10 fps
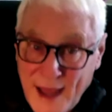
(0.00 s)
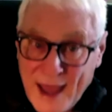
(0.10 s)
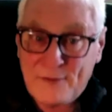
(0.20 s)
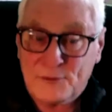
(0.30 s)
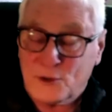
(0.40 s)

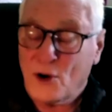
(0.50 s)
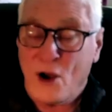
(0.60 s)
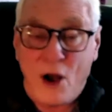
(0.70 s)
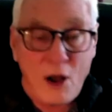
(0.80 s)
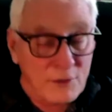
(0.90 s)
after
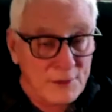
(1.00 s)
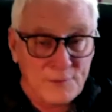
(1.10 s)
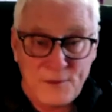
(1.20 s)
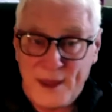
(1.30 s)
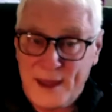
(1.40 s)
all
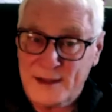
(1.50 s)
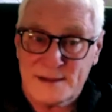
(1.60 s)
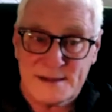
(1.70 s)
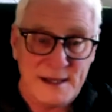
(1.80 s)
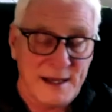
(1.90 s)
that they
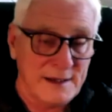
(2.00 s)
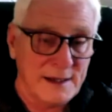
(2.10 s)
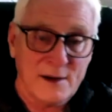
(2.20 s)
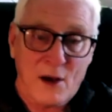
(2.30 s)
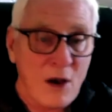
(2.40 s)
had
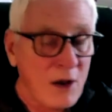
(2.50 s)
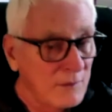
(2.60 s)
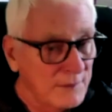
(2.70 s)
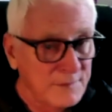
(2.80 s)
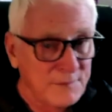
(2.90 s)
seen and
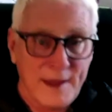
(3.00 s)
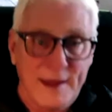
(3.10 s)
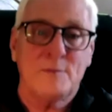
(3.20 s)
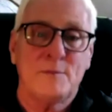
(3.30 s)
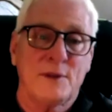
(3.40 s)
all that they
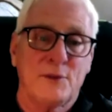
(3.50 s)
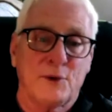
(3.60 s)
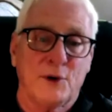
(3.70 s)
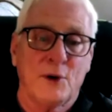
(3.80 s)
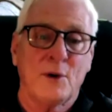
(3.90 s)
had been
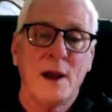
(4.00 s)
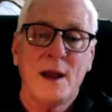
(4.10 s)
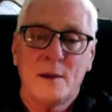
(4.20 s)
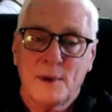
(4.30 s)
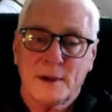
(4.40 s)
through.
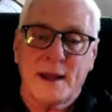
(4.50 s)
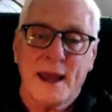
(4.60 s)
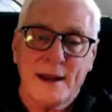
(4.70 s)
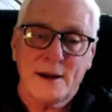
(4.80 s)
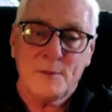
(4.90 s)
But
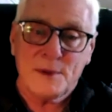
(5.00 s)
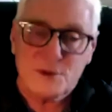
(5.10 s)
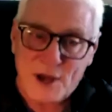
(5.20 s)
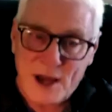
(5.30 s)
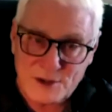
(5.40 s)
Caleb and
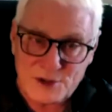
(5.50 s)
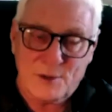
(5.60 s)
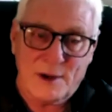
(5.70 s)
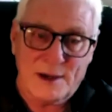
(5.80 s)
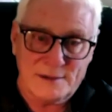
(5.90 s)

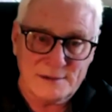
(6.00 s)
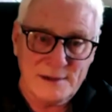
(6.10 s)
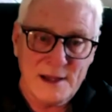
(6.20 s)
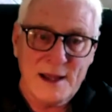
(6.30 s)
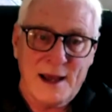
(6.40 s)
Joshua,
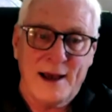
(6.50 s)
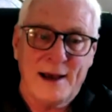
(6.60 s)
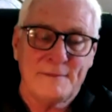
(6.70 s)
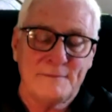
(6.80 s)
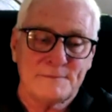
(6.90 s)

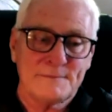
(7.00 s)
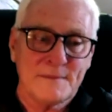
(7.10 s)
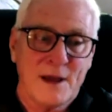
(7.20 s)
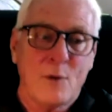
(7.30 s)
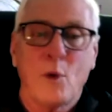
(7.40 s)

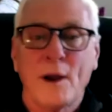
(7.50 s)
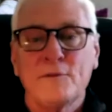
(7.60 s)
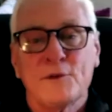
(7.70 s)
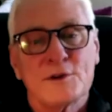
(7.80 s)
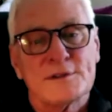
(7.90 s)
one
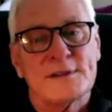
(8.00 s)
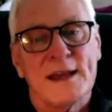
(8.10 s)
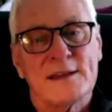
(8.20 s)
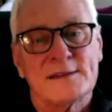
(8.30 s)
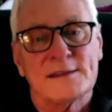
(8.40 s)
verse says